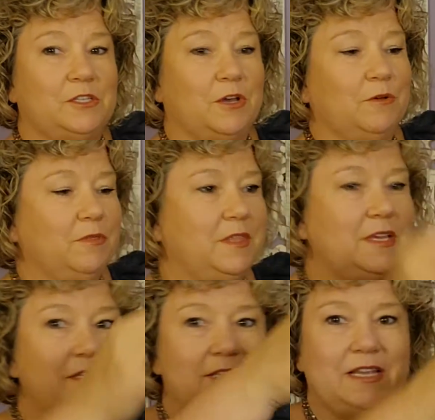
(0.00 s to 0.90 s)
So
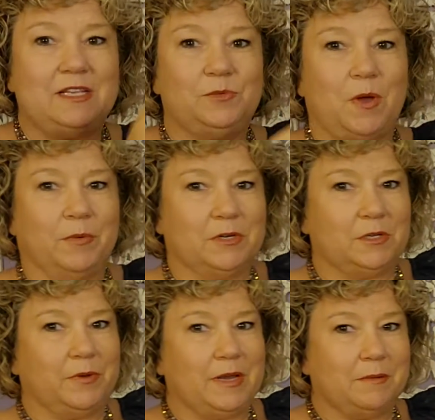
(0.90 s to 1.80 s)
this is what we're
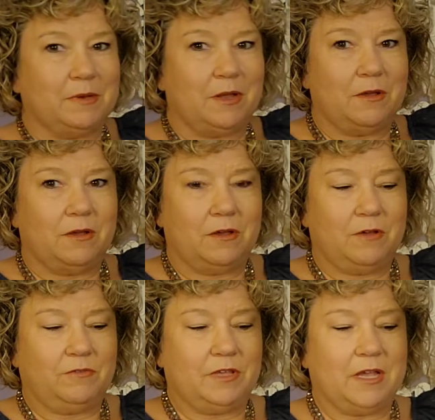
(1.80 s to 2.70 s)
doing. I'm
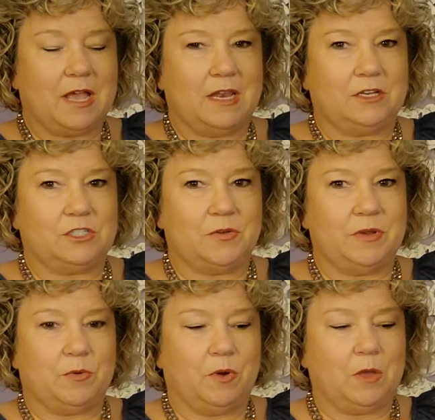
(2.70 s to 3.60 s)
hopefully kind of
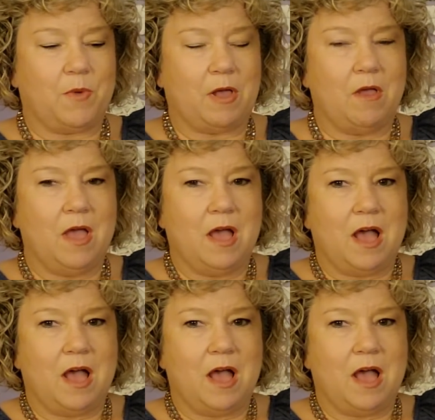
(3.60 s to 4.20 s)
showing it really well.